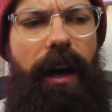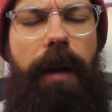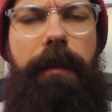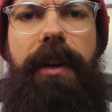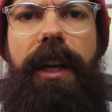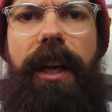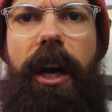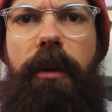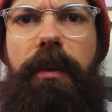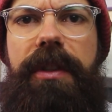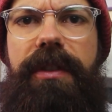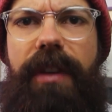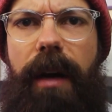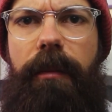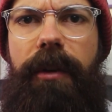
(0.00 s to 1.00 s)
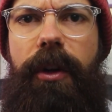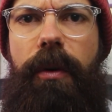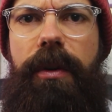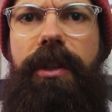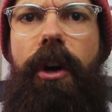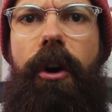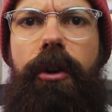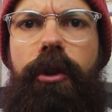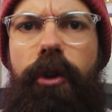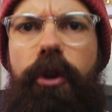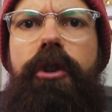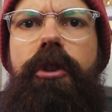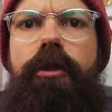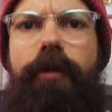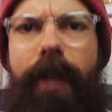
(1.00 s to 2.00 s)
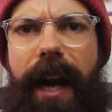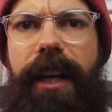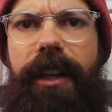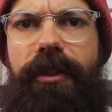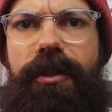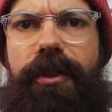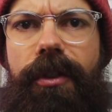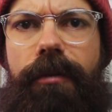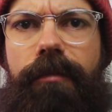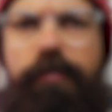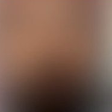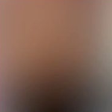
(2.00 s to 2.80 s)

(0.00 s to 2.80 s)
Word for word: I'm going to go with someone who has got good grades.